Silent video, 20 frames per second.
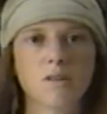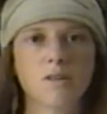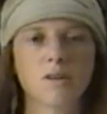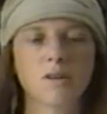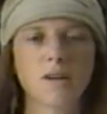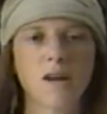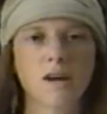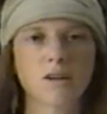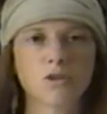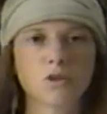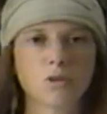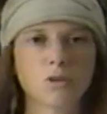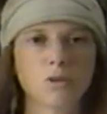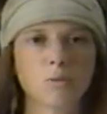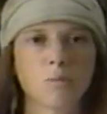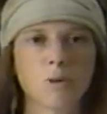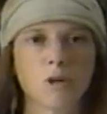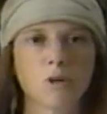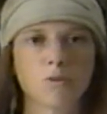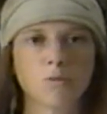The natural
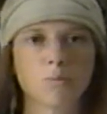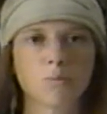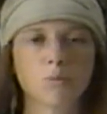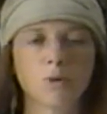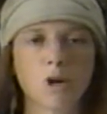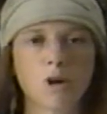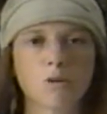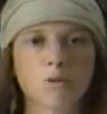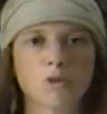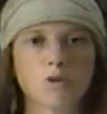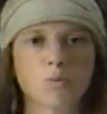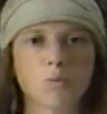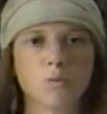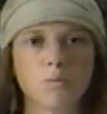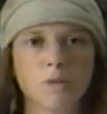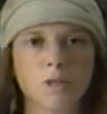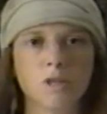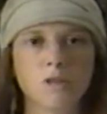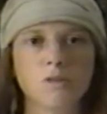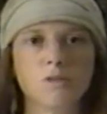approach
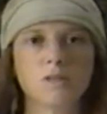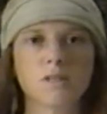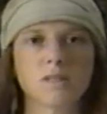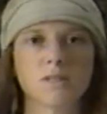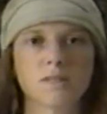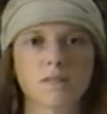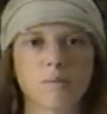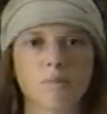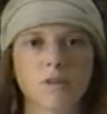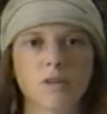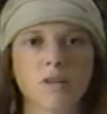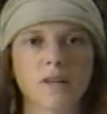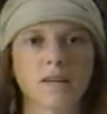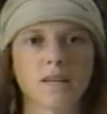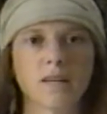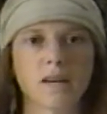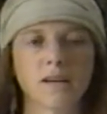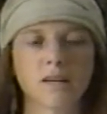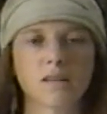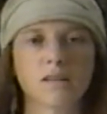would be using something
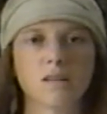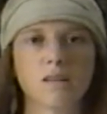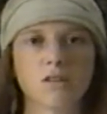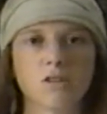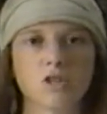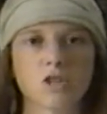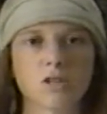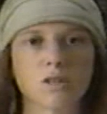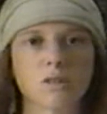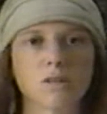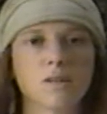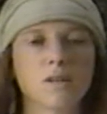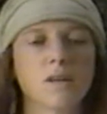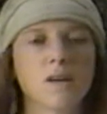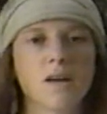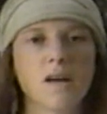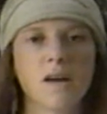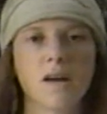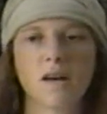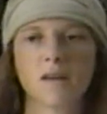like echinacea.
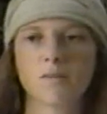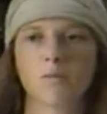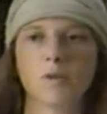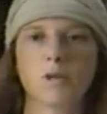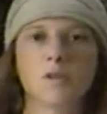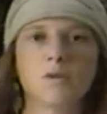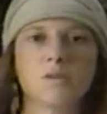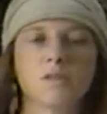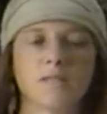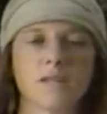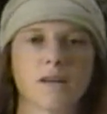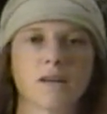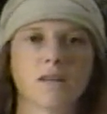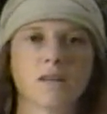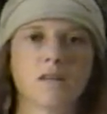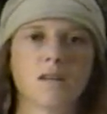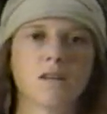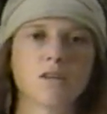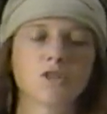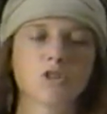If we used
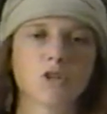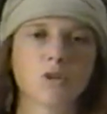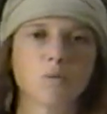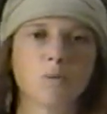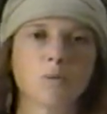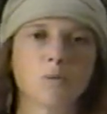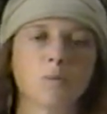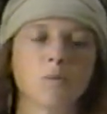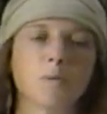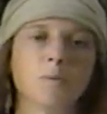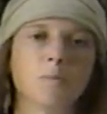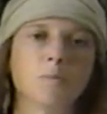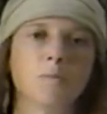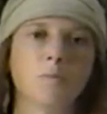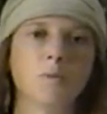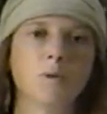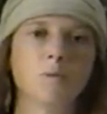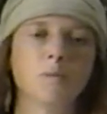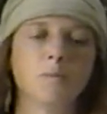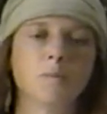echinacea,
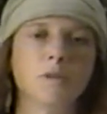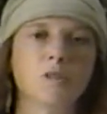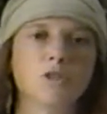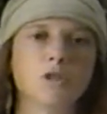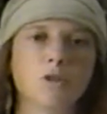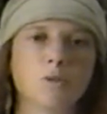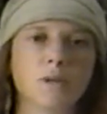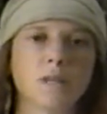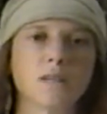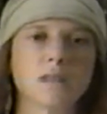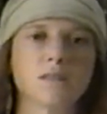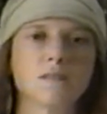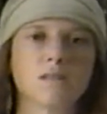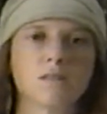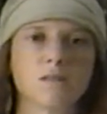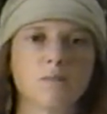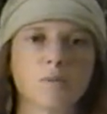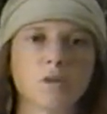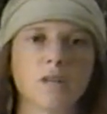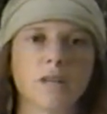what we would be doing is
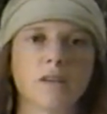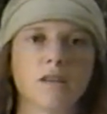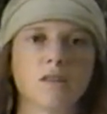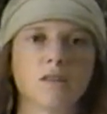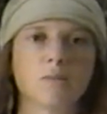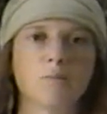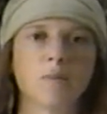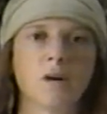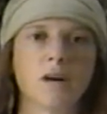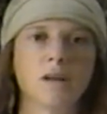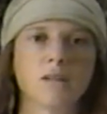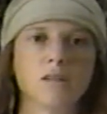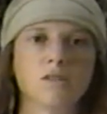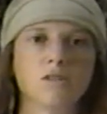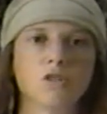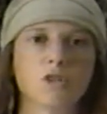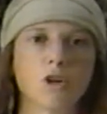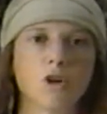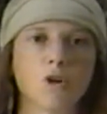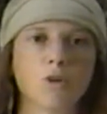stimulating the
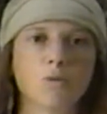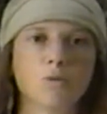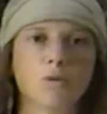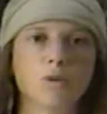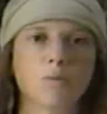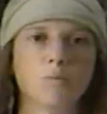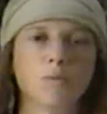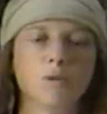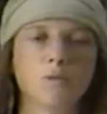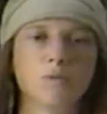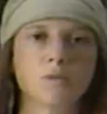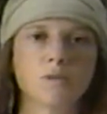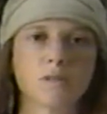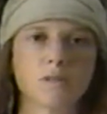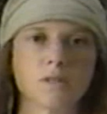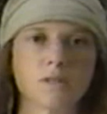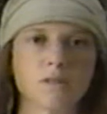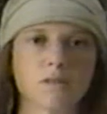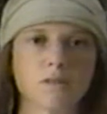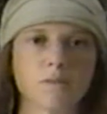body's own immune
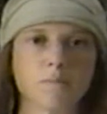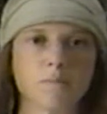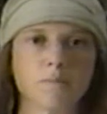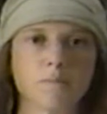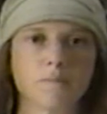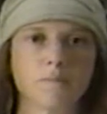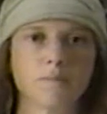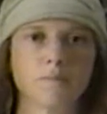system.